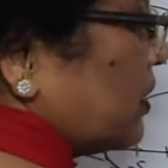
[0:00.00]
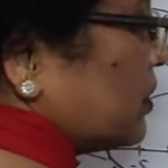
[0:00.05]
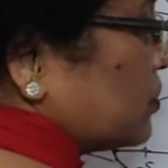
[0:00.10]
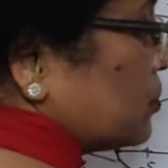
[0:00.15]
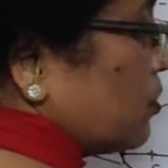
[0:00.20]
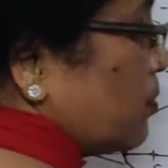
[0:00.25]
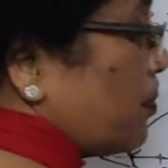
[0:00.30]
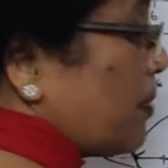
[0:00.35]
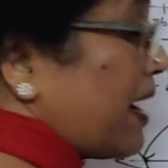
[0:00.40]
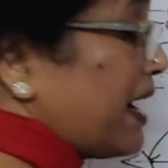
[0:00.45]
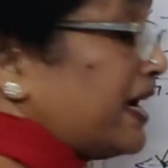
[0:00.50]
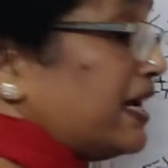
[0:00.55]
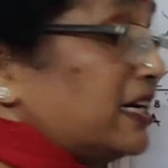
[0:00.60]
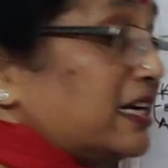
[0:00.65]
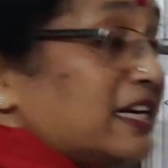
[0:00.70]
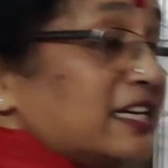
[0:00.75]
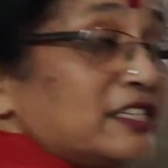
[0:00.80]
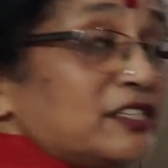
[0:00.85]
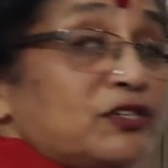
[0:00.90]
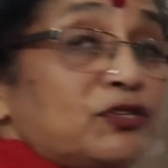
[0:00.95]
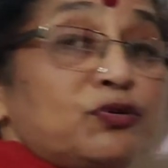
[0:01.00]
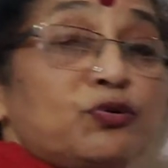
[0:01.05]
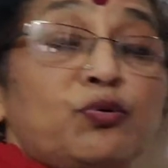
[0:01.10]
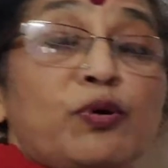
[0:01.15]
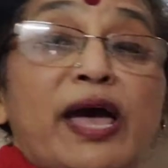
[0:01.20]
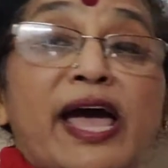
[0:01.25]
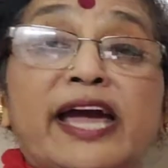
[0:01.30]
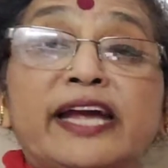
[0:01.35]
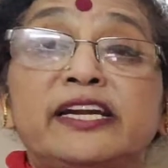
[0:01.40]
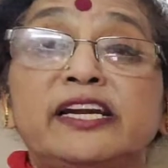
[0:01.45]
So minus
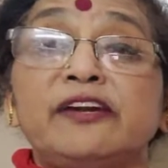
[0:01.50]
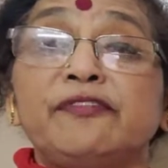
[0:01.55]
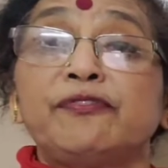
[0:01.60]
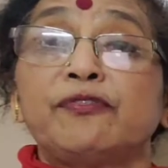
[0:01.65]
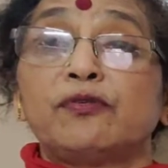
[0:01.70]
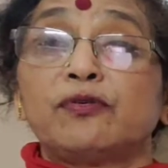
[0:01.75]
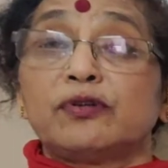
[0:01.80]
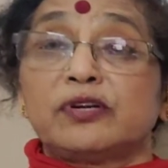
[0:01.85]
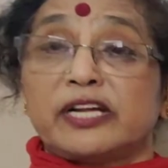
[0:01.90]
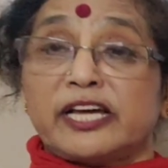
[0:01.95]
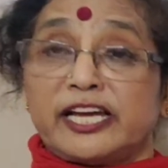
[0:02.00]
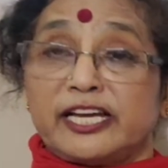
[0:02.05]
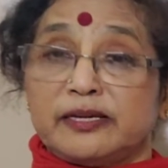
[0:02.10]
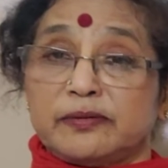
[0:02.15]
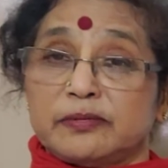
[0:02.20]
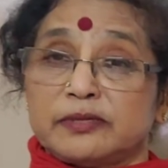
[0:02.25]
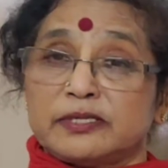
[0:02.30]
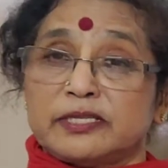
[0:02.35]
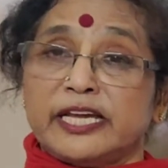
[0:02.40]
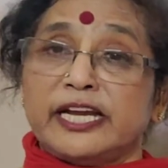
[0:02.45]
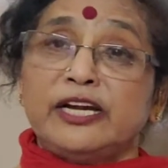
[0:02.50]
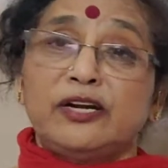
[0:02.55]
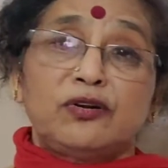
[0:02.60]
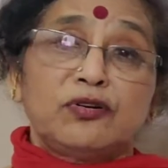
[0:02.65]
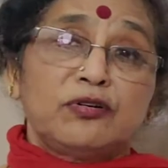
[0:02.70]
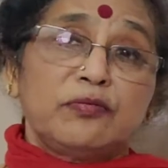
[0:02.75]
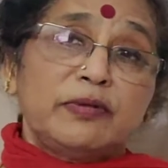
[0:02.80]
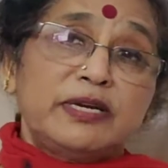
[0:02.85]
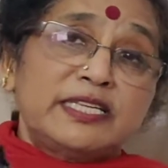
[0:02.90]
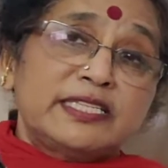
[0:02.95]
2 added 4 times.
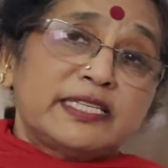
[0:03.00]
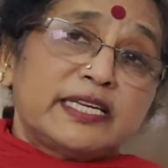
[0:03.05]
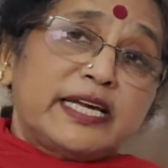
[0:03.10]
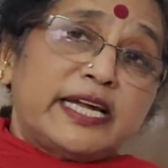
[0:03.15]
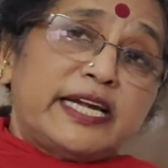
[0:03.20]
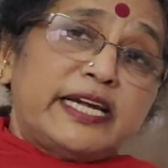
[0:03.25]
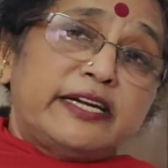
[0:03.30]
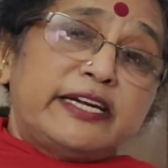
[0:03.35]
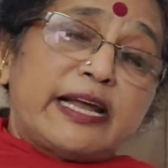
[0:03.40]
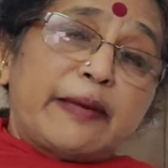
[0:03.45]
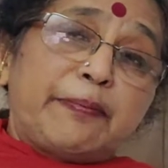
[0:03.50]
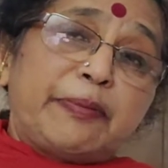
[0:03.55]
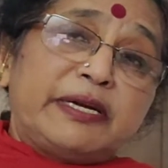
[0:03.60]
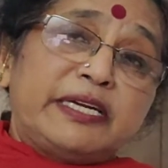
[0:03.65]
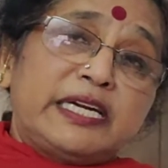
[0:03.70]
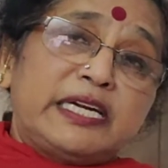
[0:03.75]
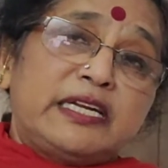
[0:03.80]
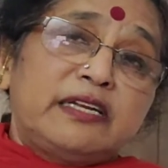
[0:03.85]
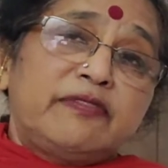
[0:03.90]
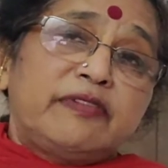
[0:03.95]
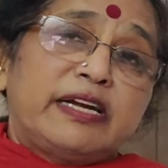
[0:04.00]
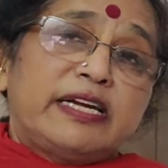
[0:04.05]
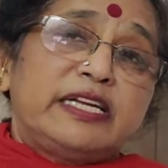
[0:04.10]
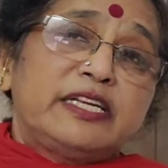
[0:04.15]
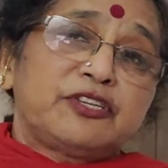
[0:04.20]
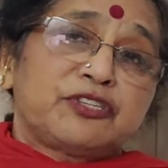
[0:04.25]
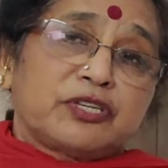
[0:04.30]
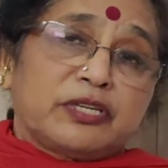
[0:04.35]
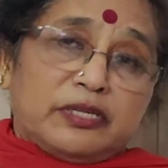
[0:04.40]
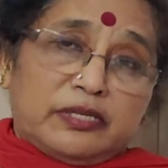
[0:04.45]
Into means repetitive
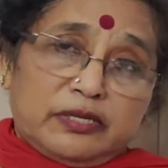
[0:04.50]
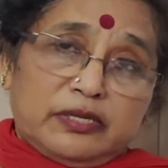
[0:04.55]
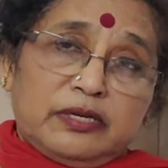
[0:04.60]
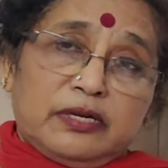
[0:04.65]
addition.